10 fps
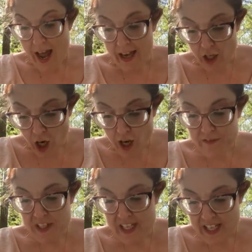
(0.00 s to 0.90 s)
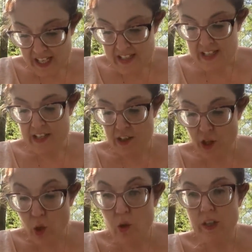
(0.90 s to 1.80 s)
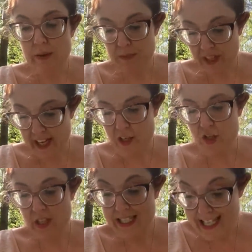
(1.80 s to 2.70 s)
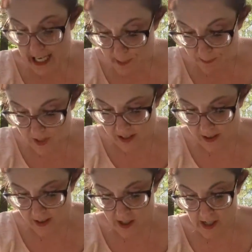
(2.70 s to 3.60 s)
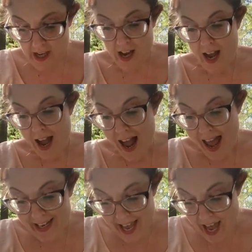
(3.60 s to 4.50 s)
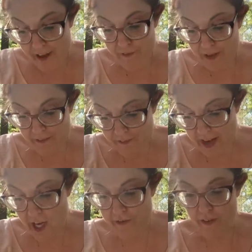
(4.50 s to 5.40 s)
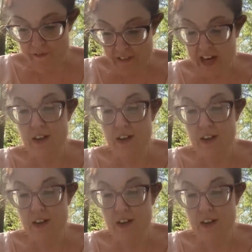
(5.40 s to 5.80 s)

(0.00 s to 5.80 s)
and often is his gold complexion dimmed. And every fair from fair